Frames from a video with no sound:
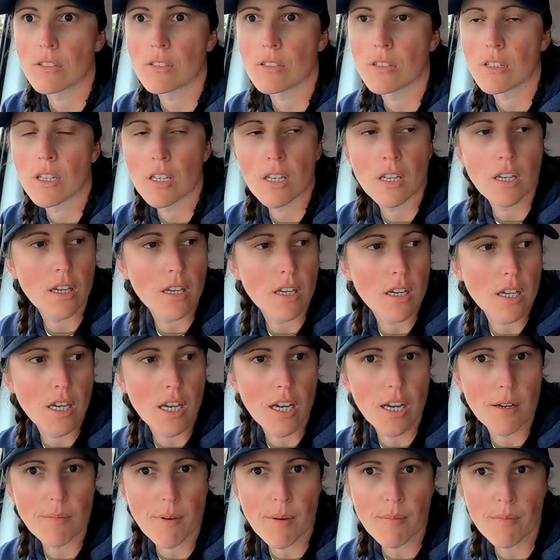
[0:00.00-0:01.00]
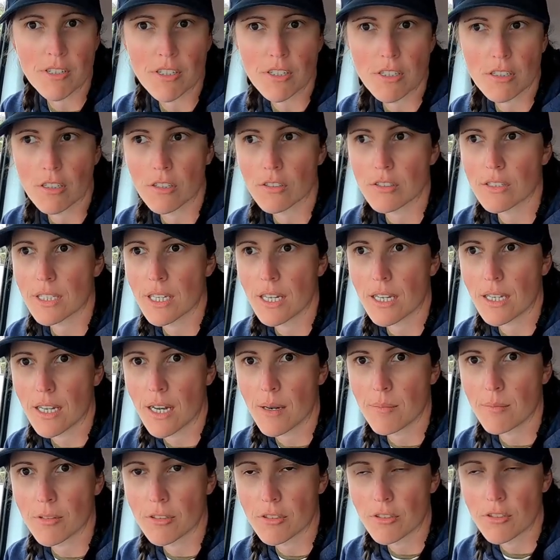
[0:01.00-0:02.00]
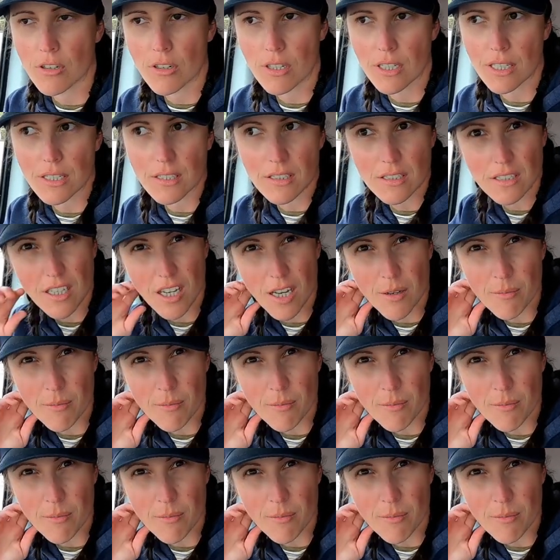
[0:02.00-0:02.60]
good. Um, Emily's just gone to get a couple of trolleys.